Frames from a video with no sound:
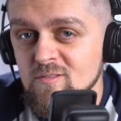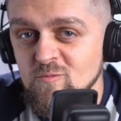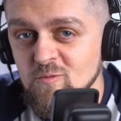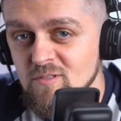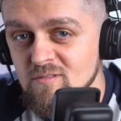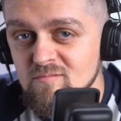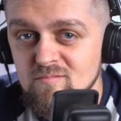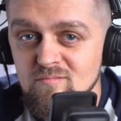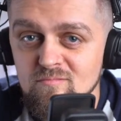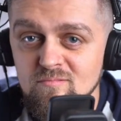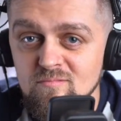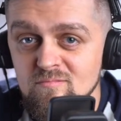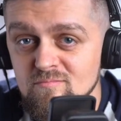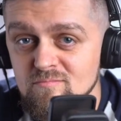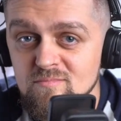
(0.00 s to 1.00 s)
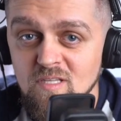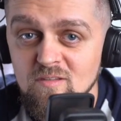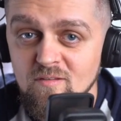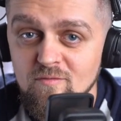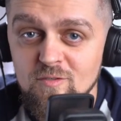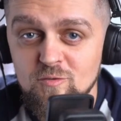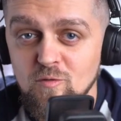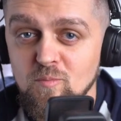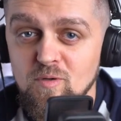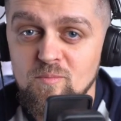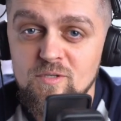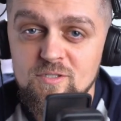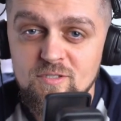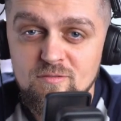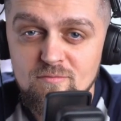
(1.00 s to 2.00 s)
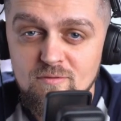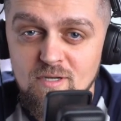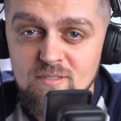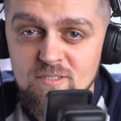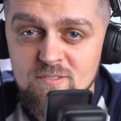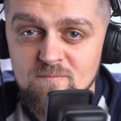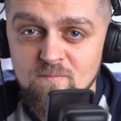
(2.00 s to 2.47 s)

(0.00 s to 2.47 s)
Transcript: with individual permission rights.